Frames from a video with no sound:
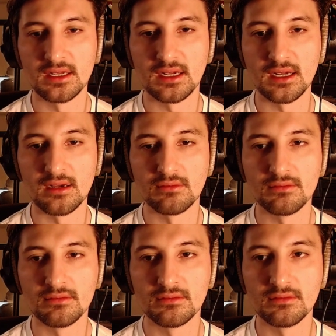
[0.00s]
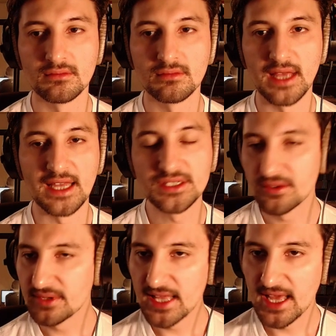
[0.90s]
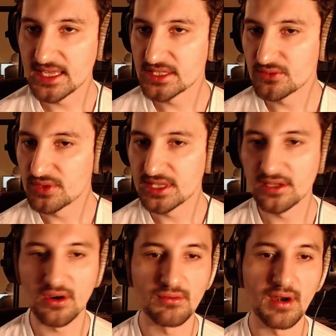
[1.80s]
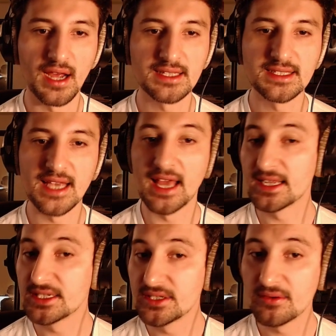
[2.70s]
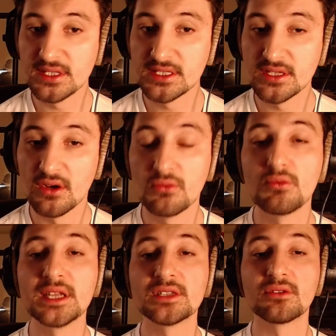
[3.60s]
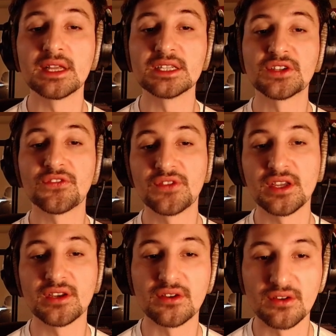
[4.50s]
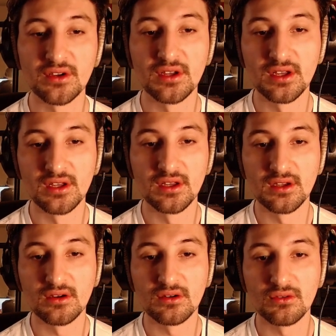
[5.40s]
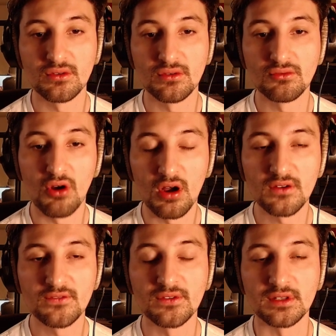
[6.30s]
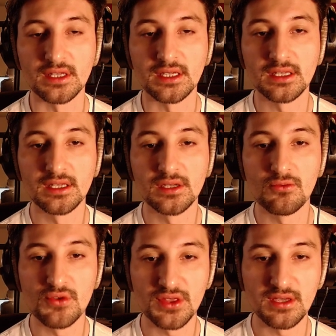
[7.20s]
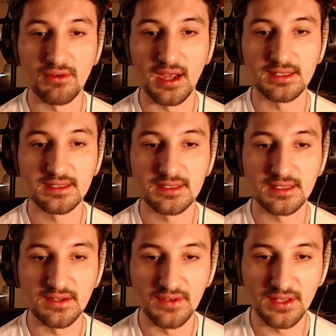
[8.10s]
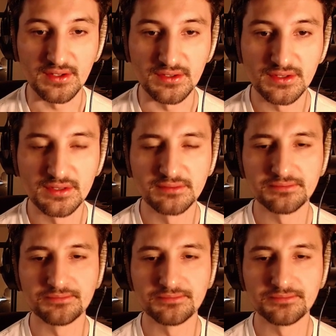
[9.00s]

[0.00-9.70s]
And doing that is within our rights. And in doing so, we don't interfere wrongfully with the rights of others.